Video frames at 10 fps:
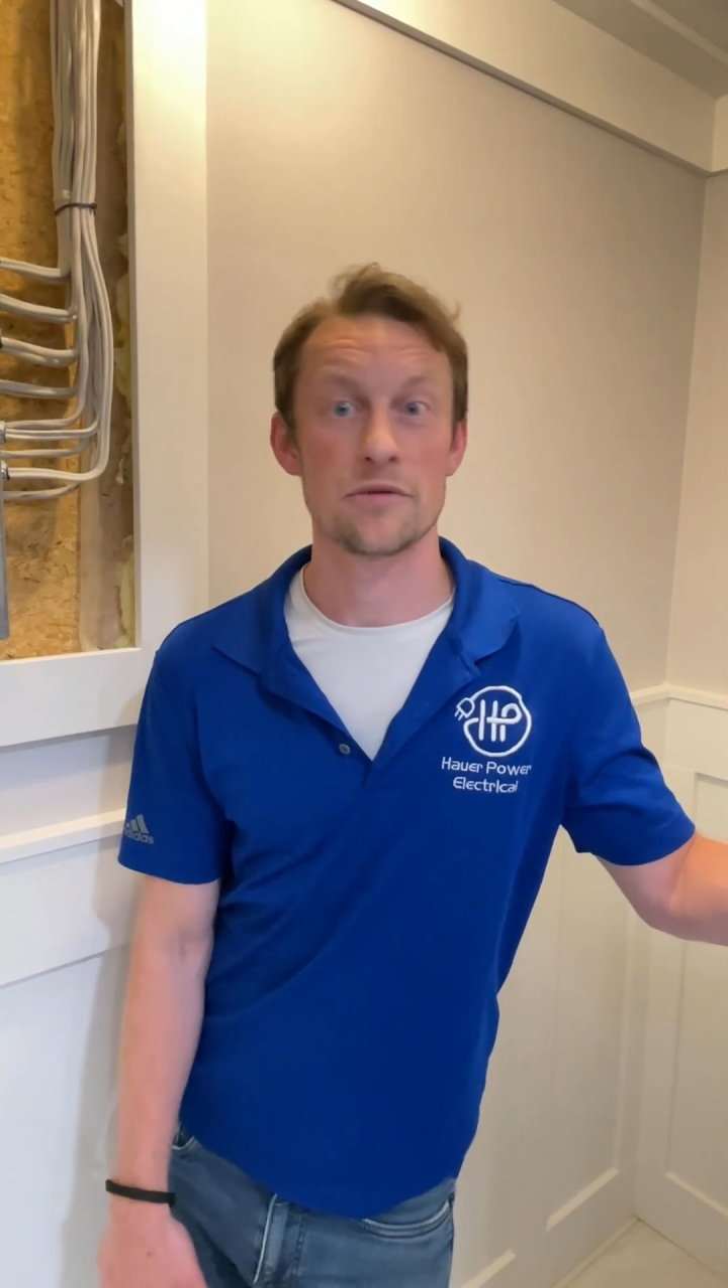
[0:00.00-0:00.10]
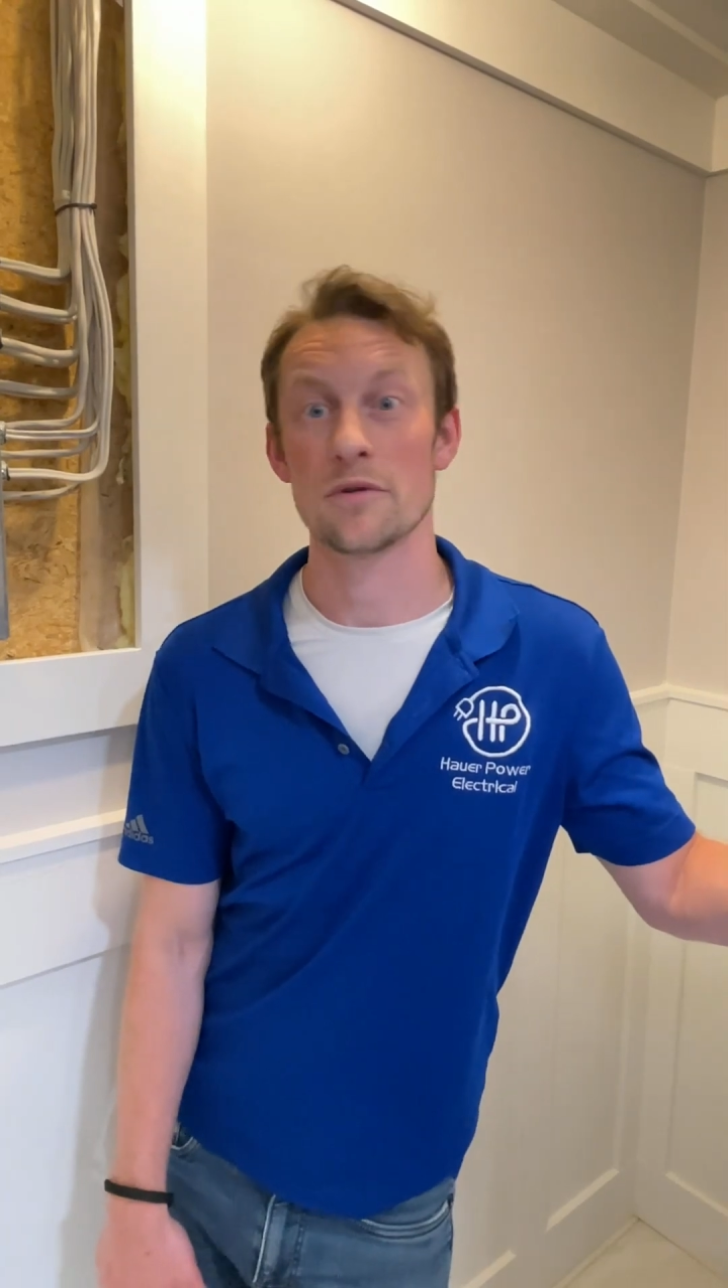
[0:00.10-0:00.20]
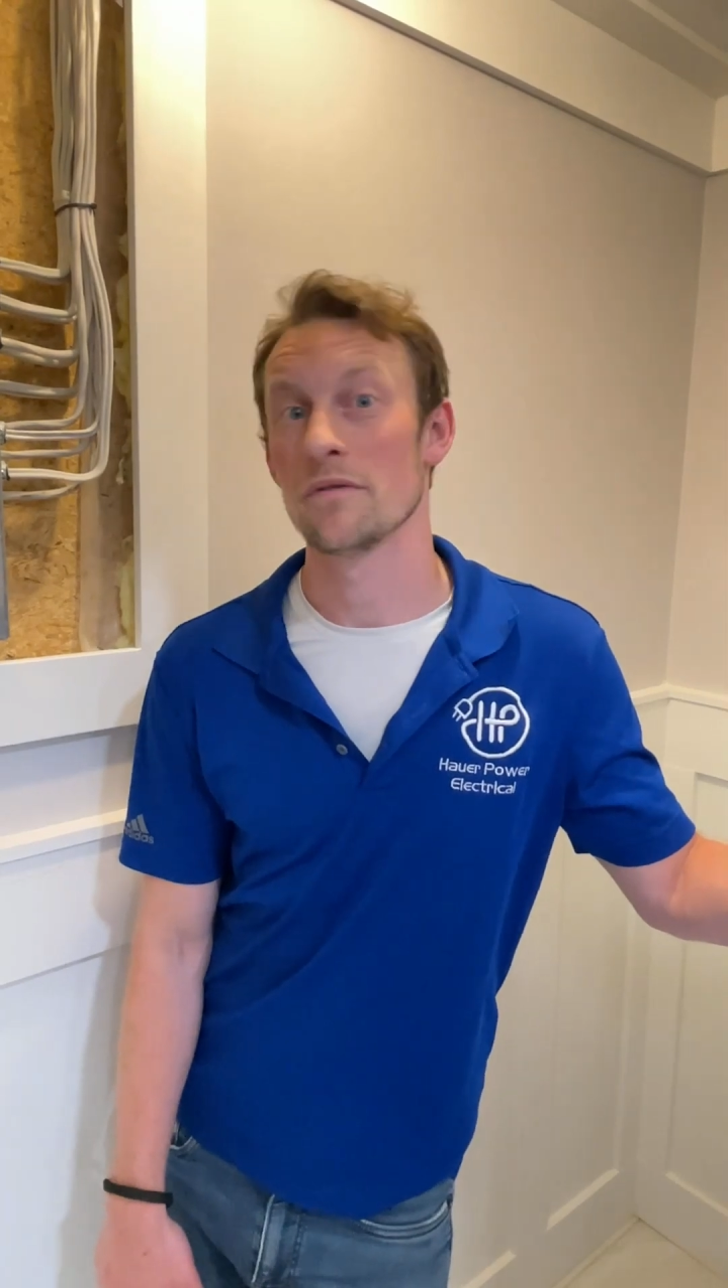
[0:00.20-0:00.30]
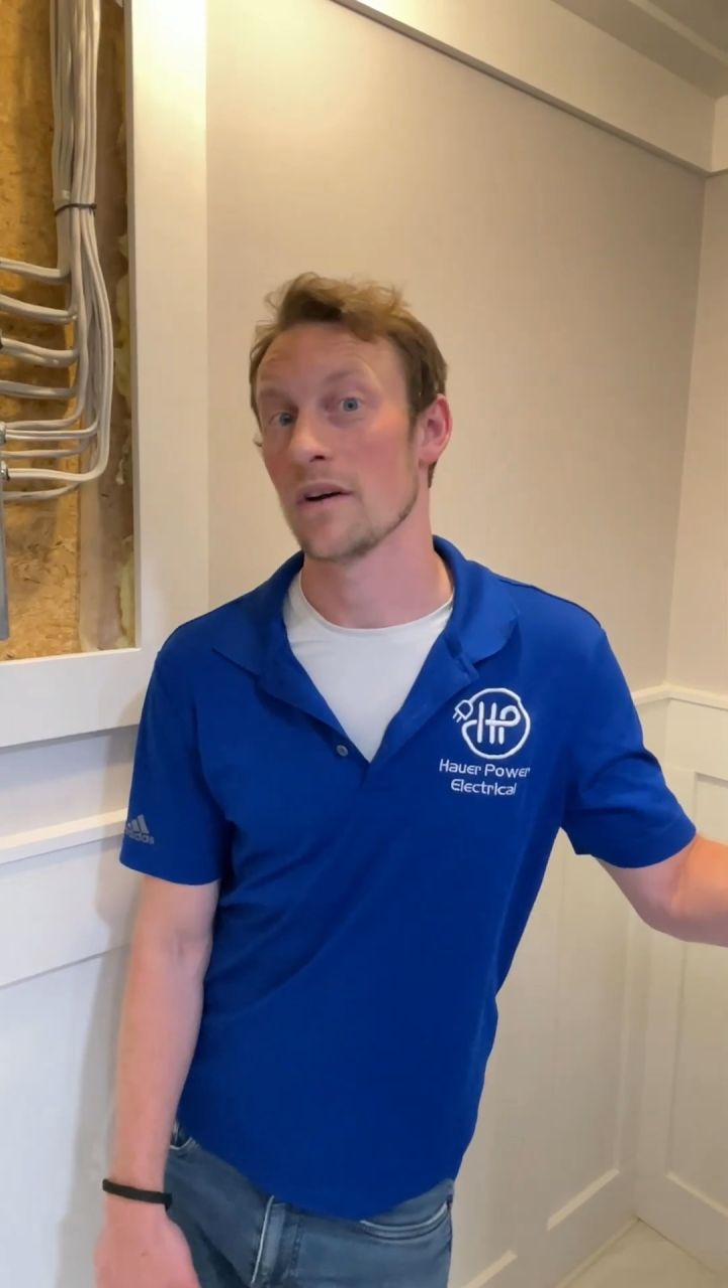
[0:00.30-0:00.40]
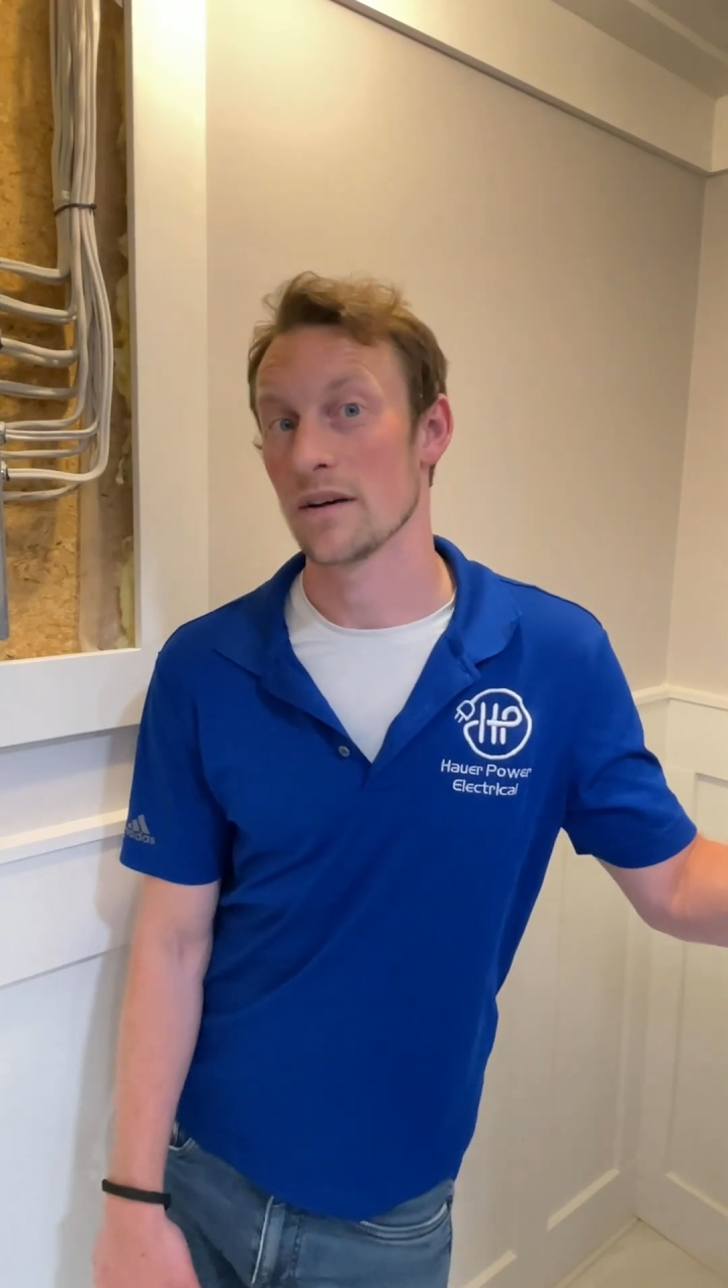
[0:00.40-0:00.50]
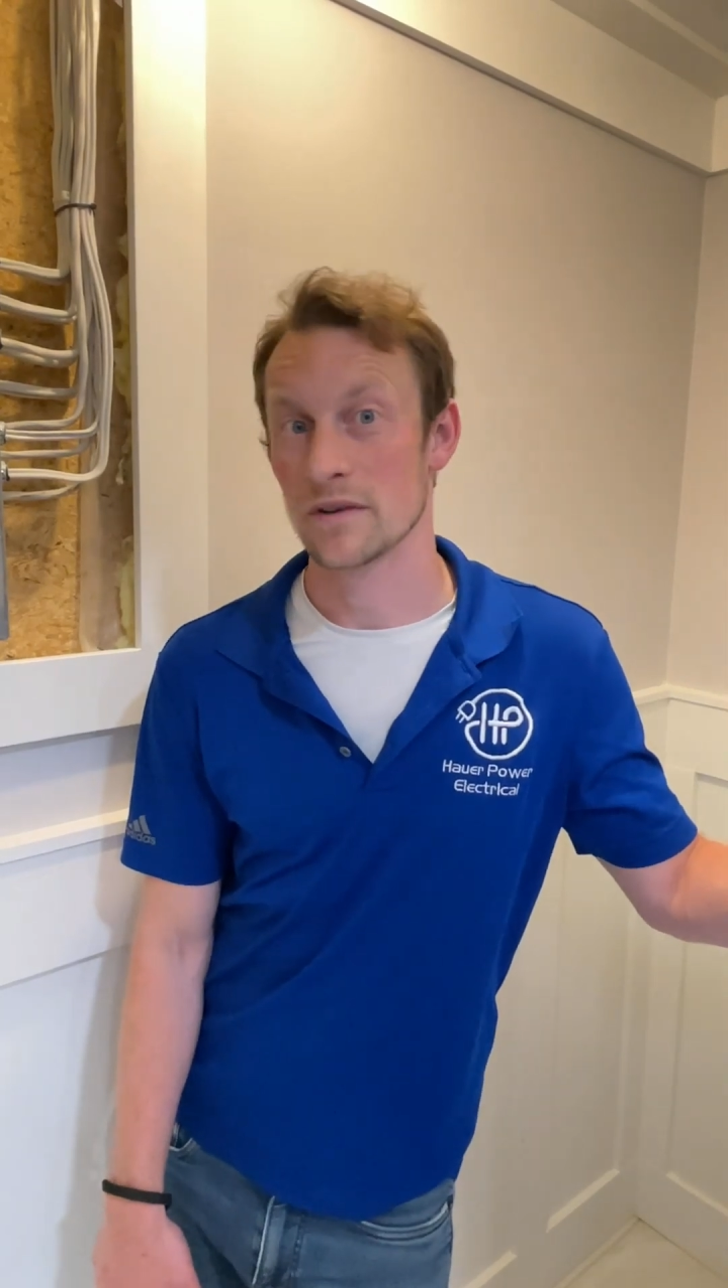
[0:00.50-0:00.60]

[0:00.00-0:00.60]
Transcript: through 5